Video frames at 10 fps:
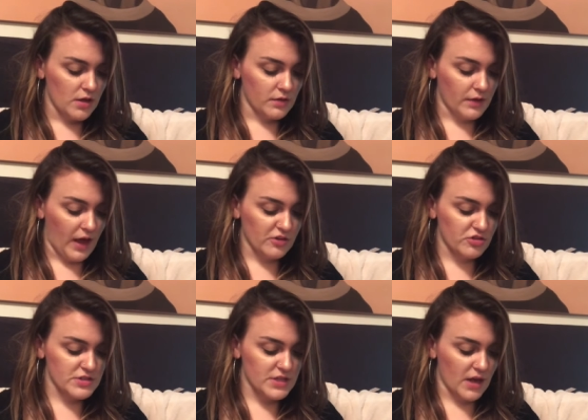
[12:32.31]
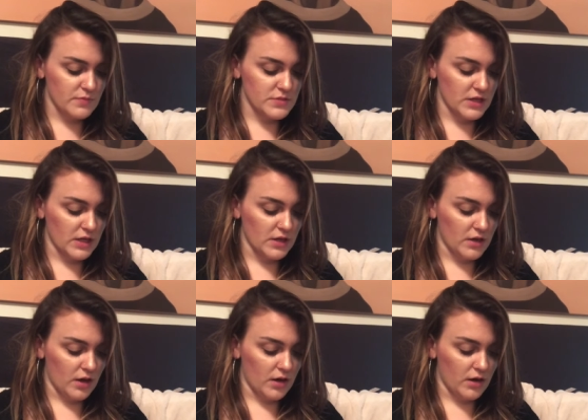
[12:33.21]
Lashes MD
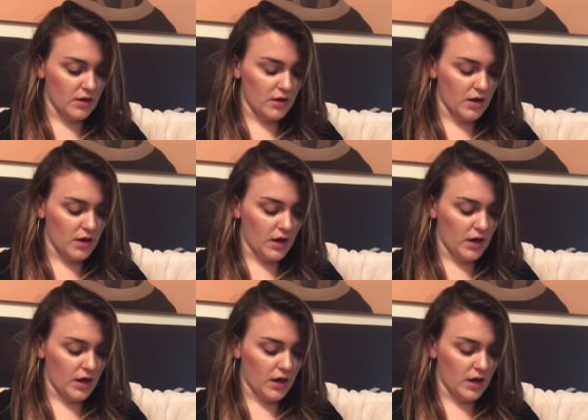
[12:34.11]
uh,